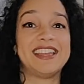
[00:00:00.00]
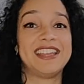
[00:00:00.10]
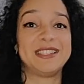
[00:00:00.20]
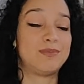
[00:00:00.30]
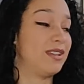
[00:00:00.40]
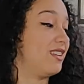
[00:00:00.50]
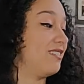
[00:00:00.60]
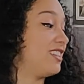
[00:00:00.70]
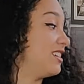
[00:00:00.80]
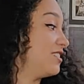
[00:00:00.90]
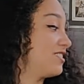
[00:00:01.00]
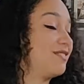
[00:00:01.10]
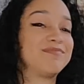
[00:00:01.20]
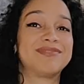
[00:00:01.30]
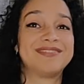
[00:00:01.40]
It's been years.
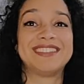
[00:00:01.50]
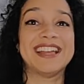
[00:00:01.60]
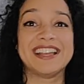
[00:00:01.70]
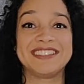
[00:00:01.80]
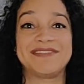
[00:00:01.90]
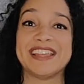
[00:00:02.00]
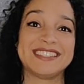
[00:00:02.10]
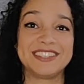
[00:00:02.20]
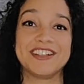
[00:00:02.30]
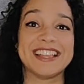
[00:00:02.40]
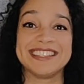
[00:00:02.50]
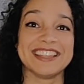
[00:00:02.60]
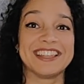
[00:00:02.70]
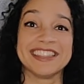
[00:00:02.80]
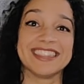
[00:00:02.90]
It still has
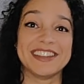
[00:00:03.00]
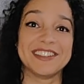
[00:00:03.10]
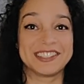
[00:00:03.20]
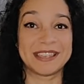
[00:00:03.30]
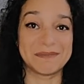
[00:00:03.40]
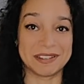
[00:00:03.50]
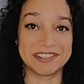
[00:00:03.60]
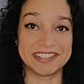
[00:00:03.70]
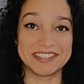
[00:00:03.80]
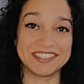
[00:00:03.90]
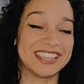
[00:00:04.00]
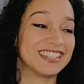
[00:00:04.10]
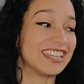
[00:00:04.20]
ink in there because I barely use it.